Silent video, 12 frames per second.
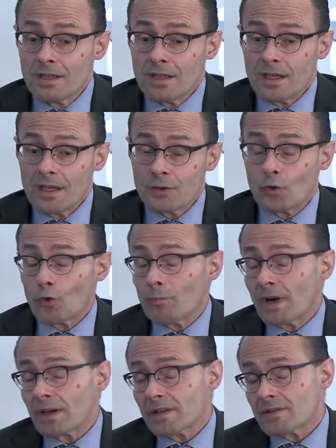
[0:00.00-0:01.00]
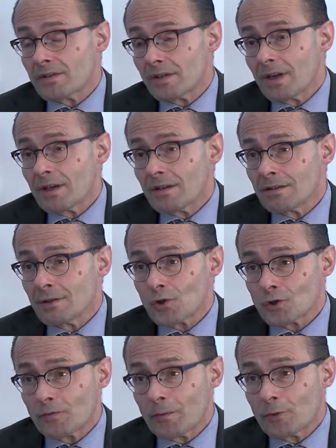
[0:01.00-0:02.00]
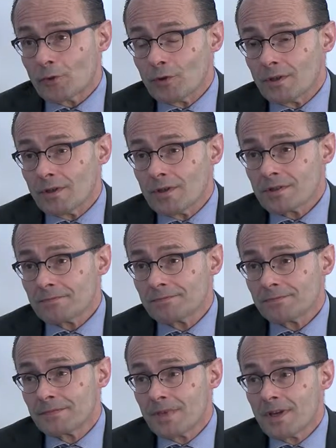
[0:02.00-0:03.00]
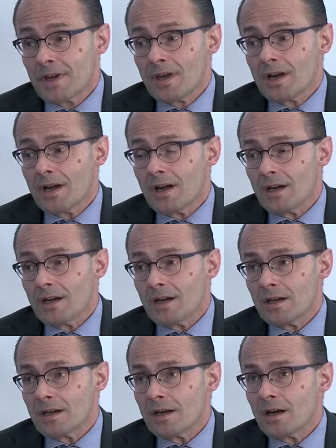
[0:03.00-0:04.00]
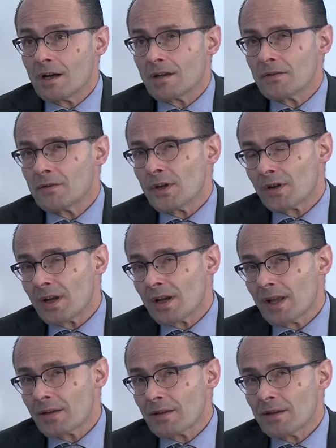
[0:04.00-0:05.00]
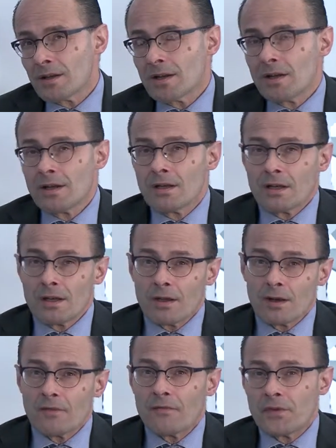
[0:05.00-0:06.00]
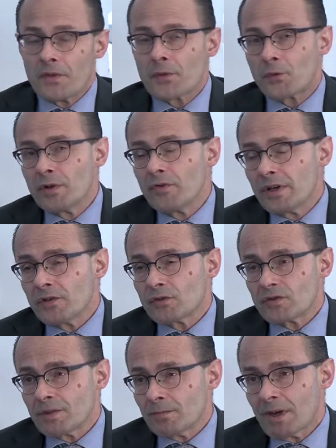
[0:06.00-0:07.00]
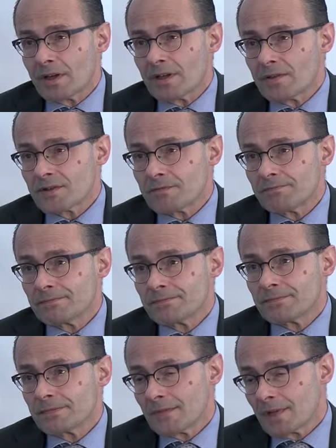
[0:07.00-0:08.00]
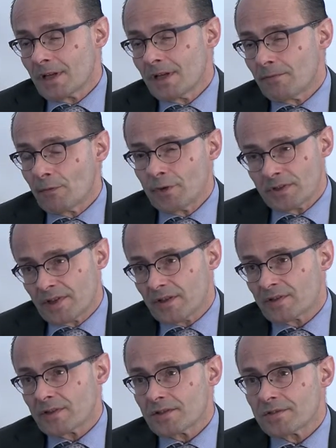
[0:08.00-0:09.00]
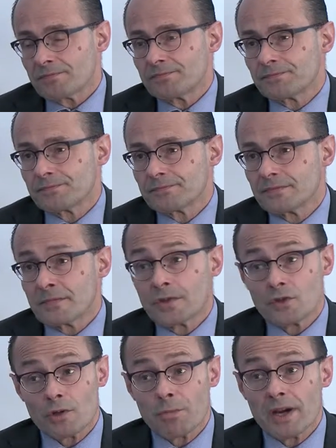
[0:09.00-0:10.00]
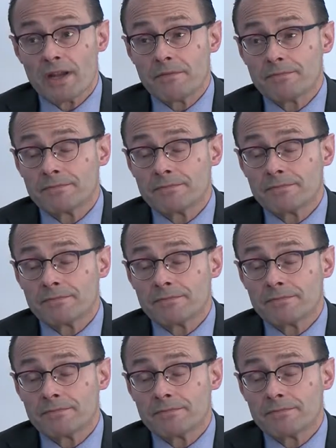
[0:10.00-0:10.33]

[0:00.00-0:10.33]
In growth markets, there are lots of opportunities. There are like three very interesting markets: California, Texas, Japan,